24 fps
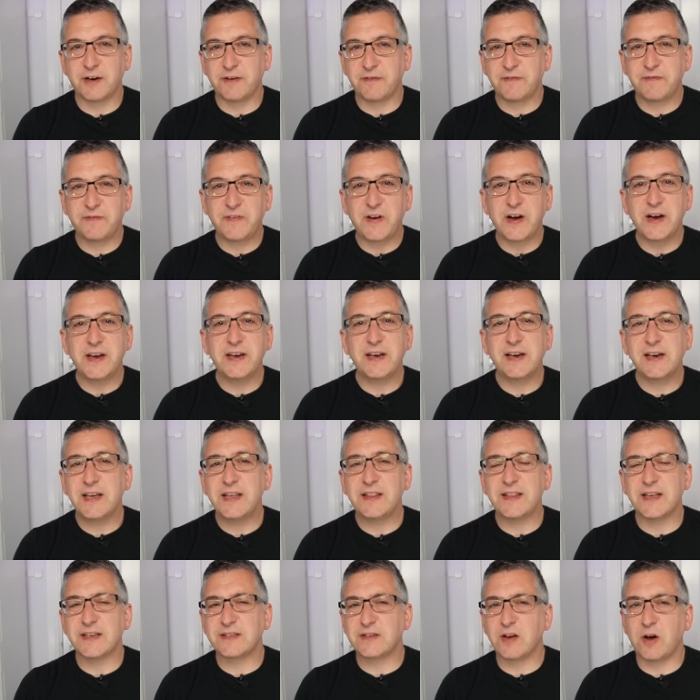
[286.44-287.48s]
And finally,
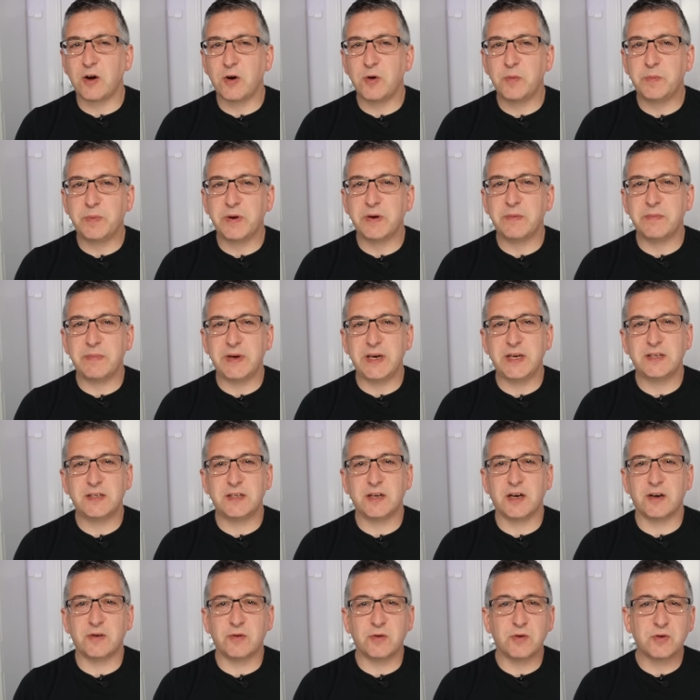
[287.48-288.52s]
there's OpenMeteo,